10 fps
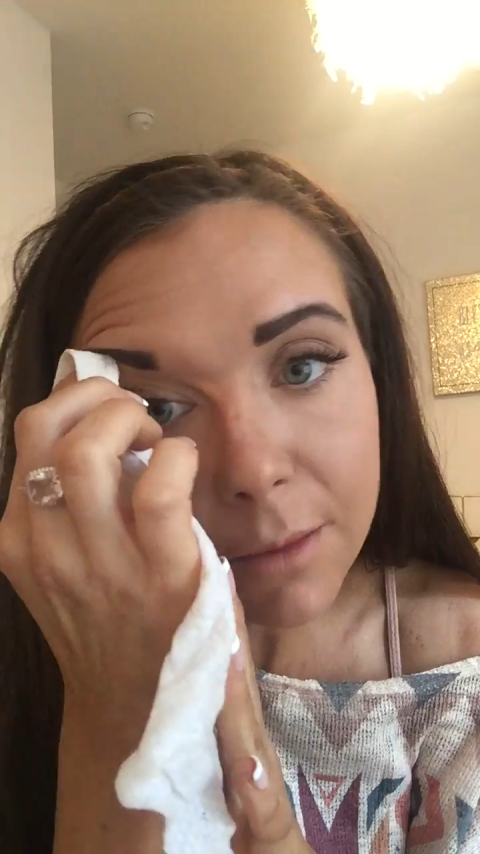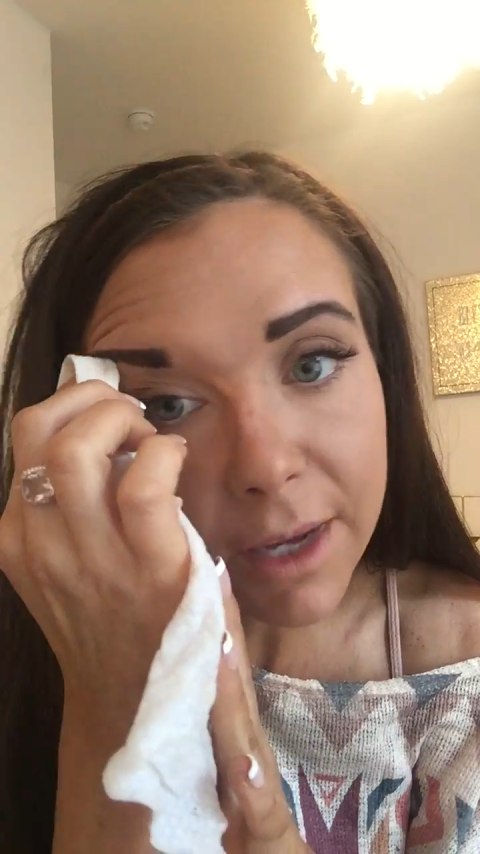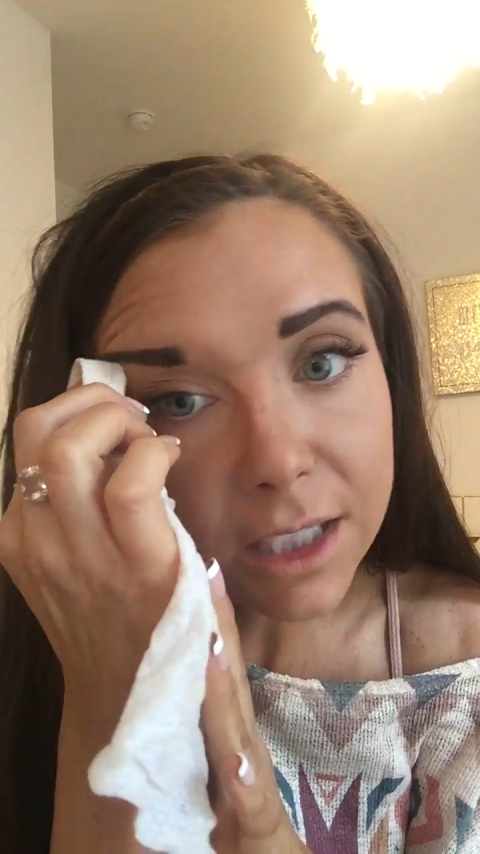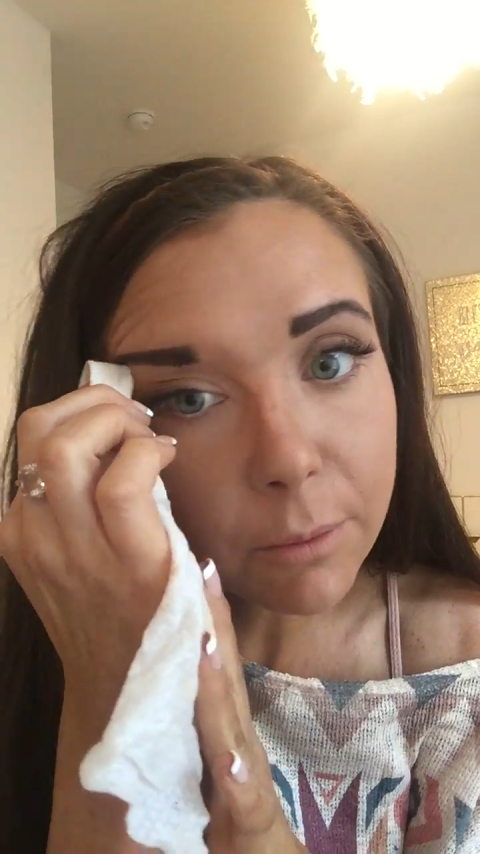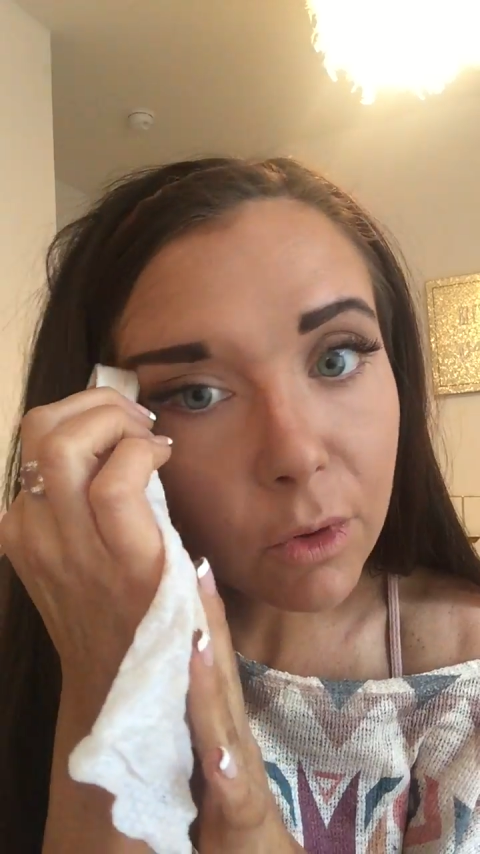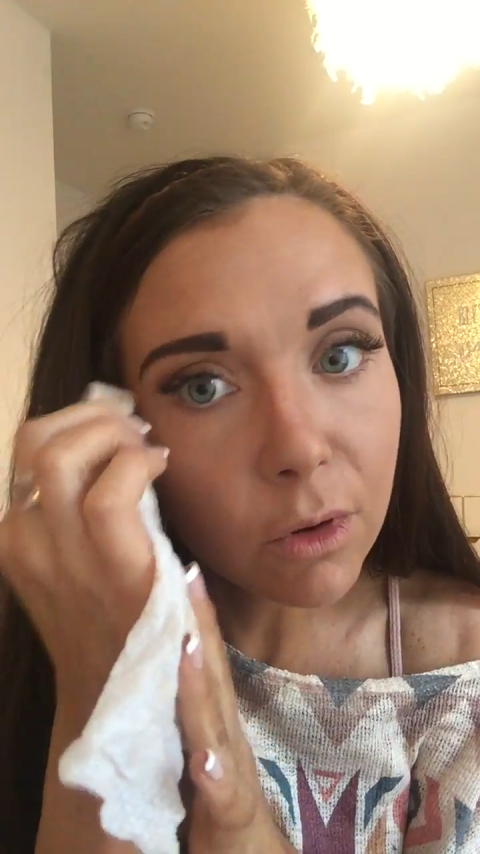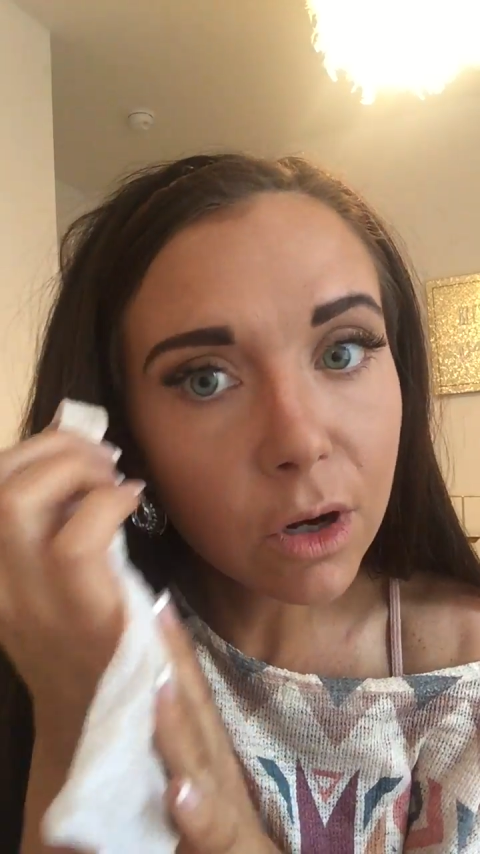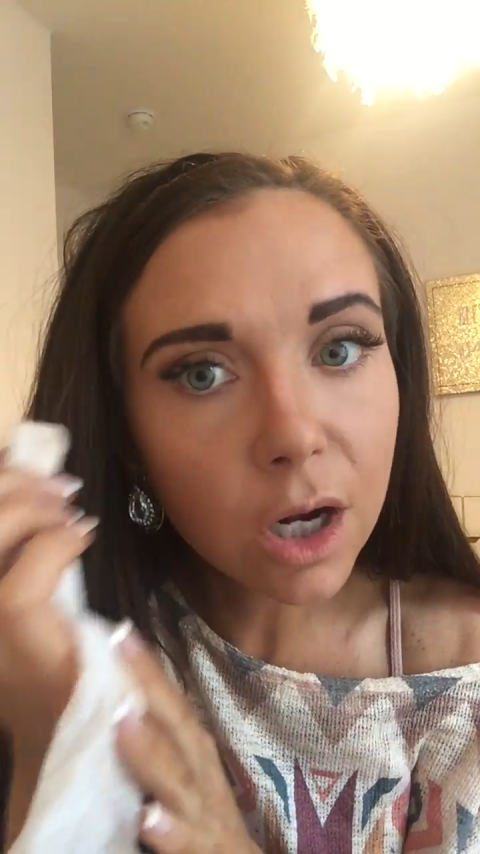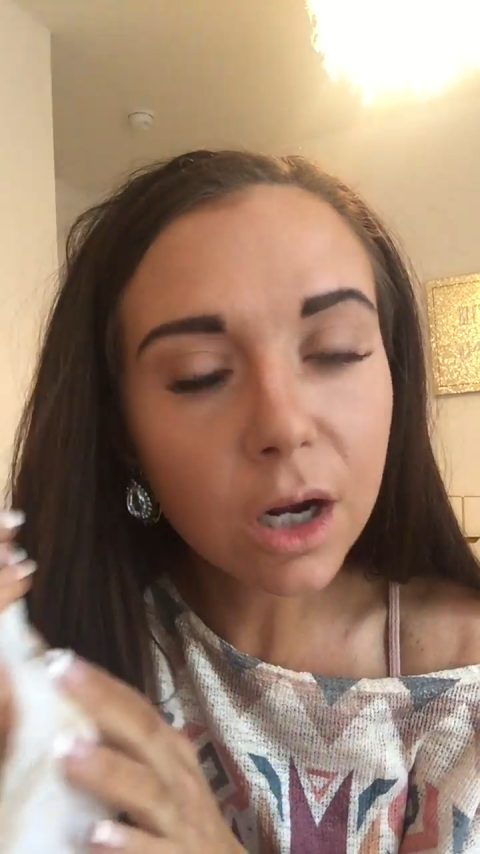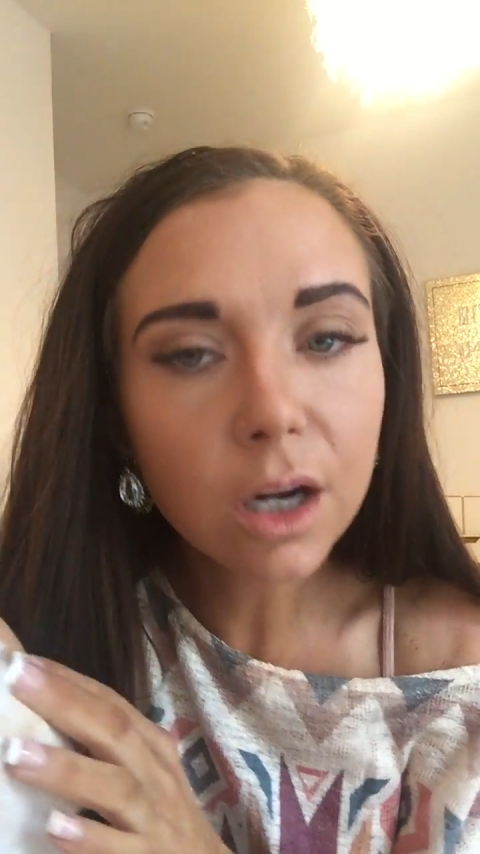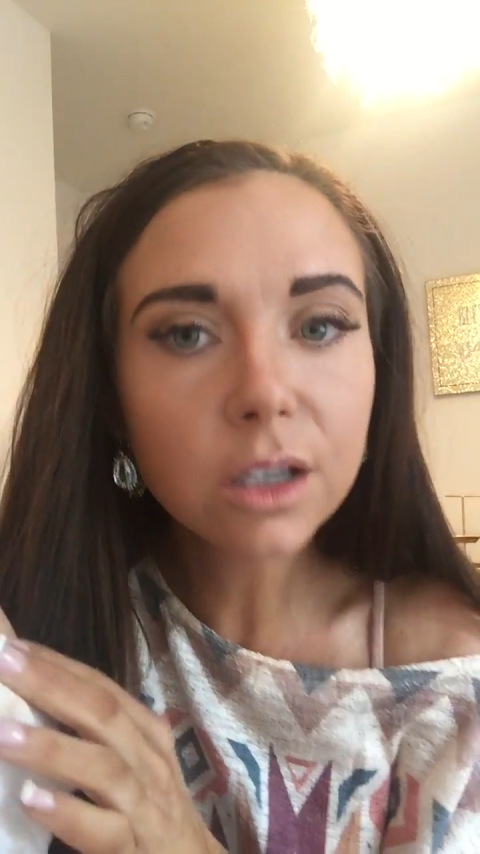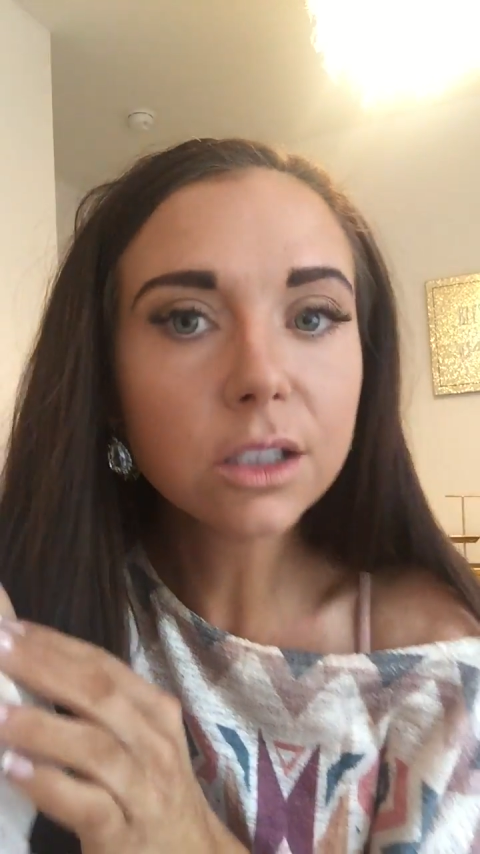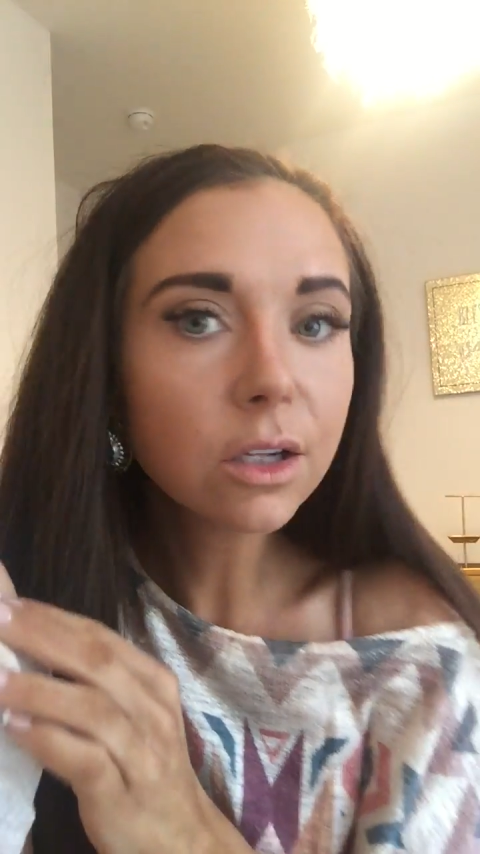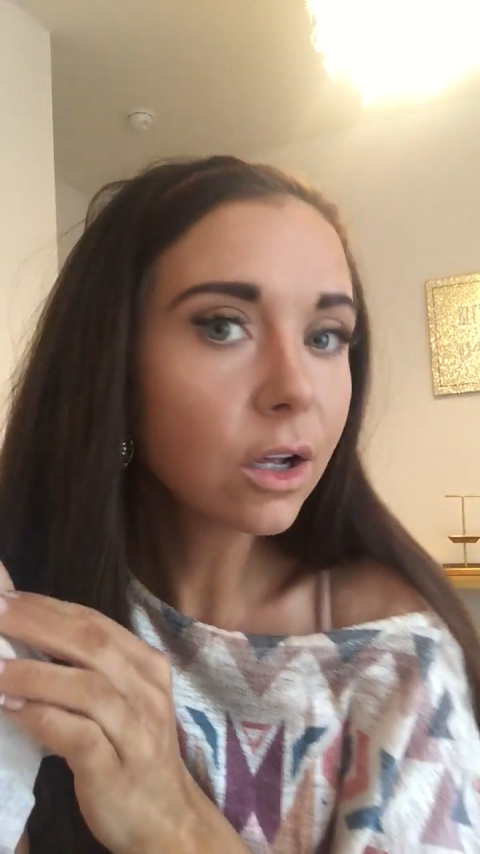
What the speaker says: the baseboards,